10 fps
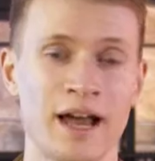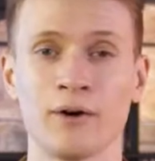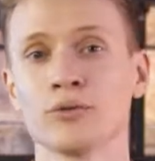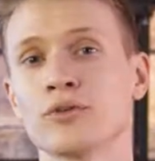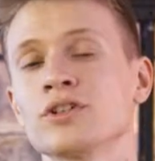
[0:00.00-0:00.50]

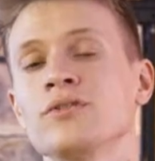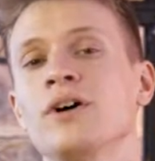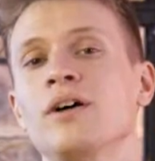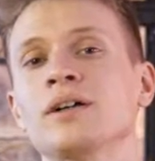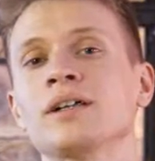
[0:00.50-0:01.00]
Now, first of
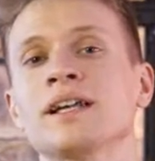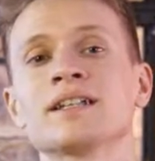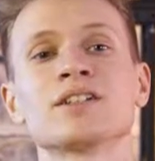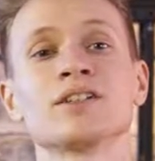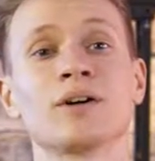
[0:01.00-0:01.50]
all,
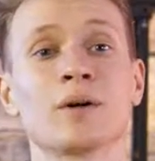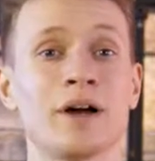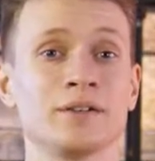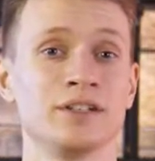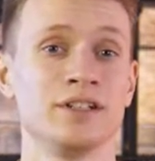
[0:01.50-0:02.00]
let's talk
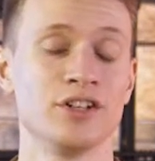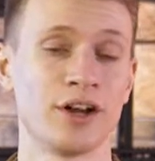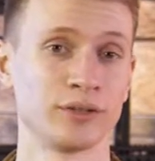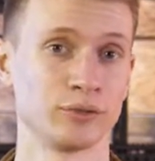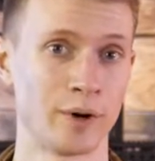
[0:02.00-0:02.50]
about the
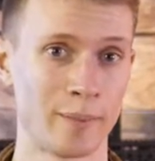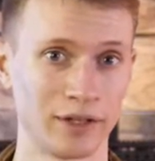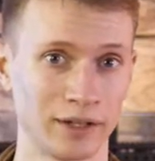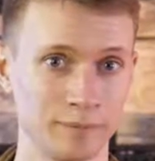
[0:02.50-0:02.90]
design of the replica.